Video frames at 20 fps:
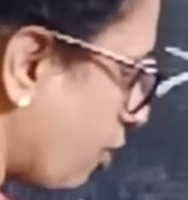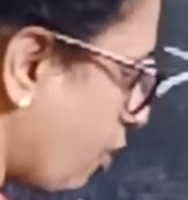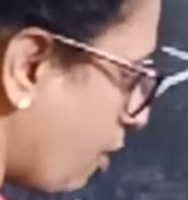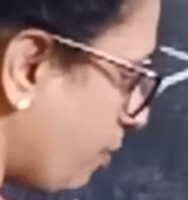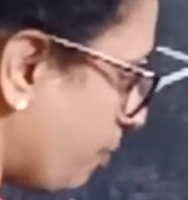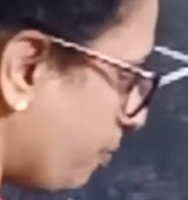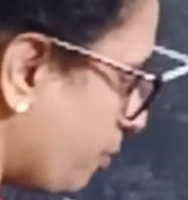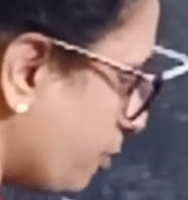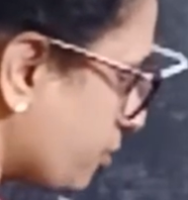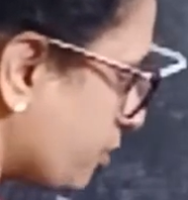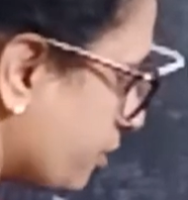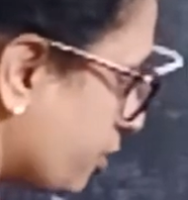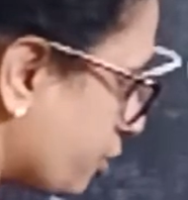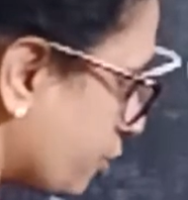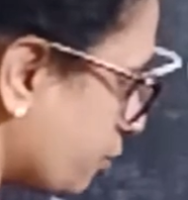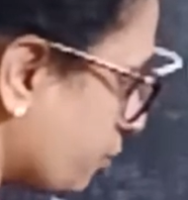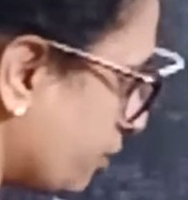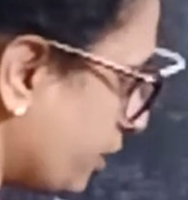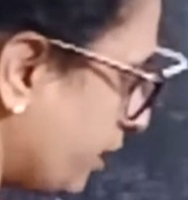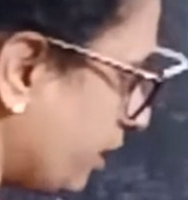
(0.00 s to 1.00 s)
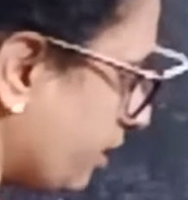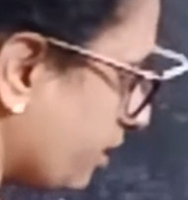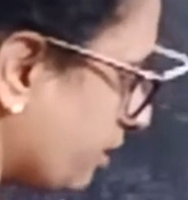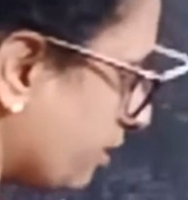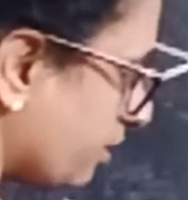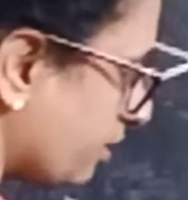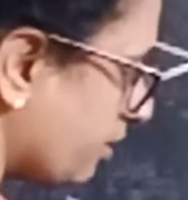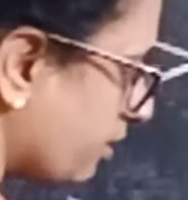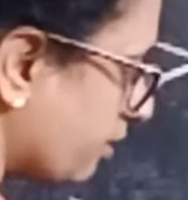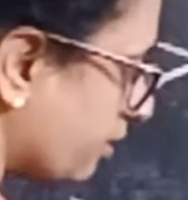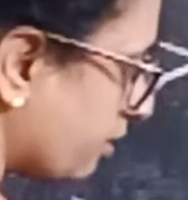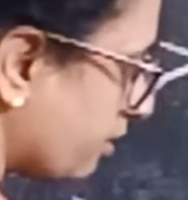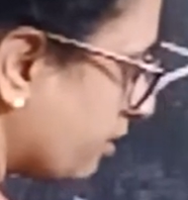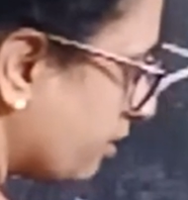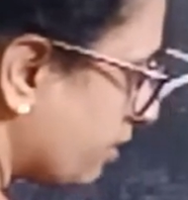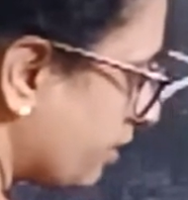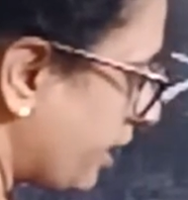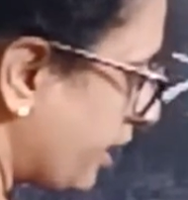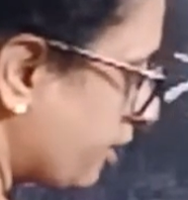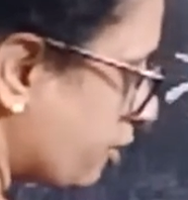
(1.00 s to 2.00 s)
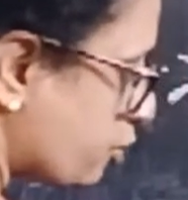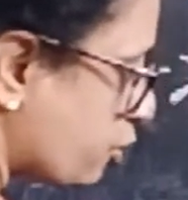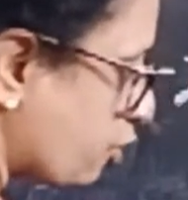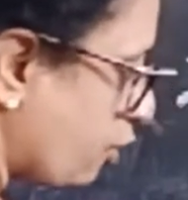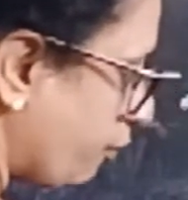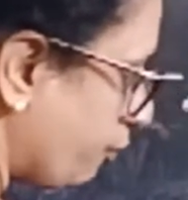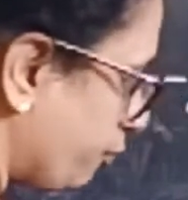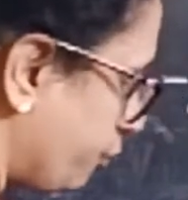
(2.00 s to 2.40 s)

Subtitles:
opposite to the direction of